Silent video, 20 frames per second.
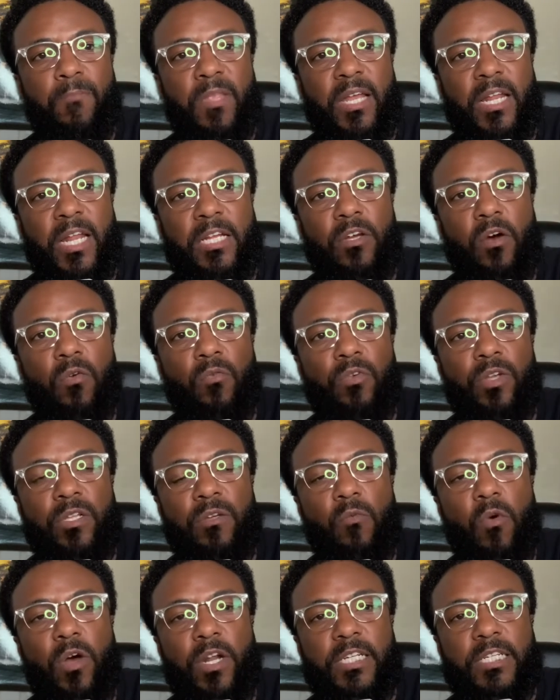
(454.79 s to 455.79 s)
And I don't really
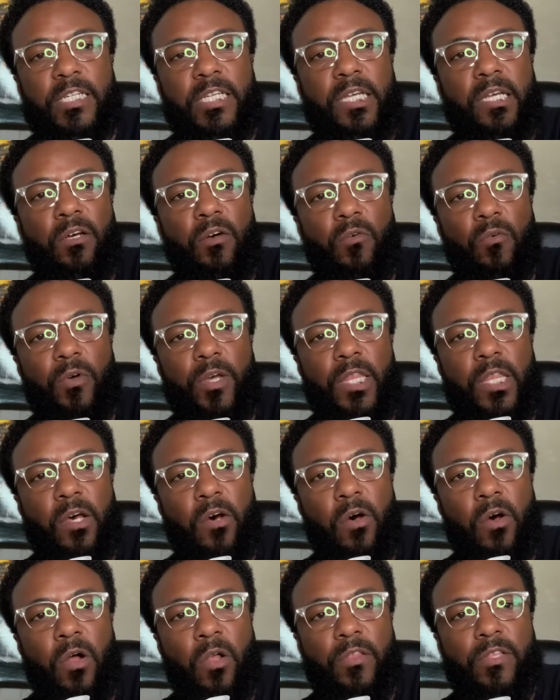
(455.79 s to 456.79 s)
want to deal with
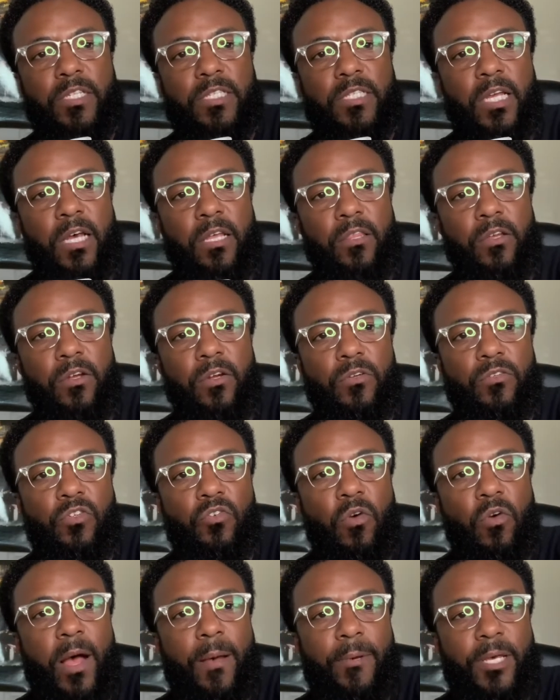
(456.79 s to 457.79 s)
all this other
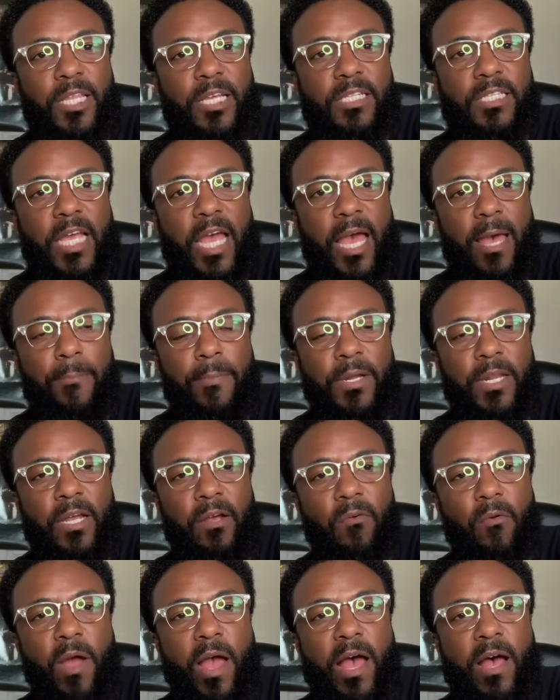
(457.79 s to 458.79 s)
drama that's happening
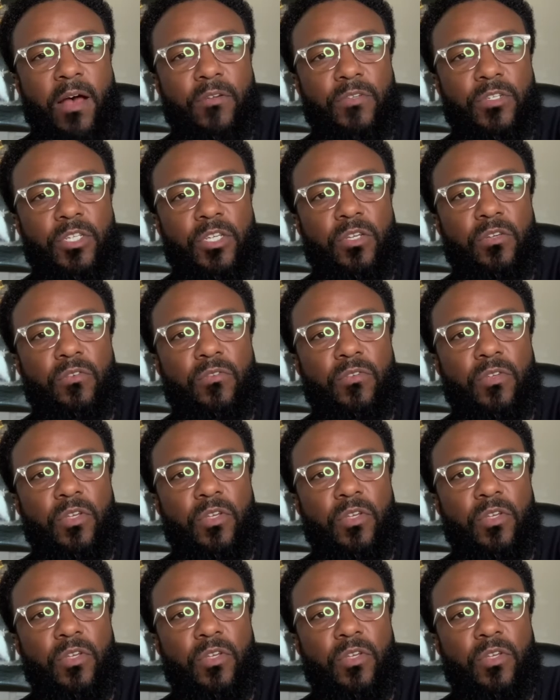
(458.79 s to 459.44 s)
around you.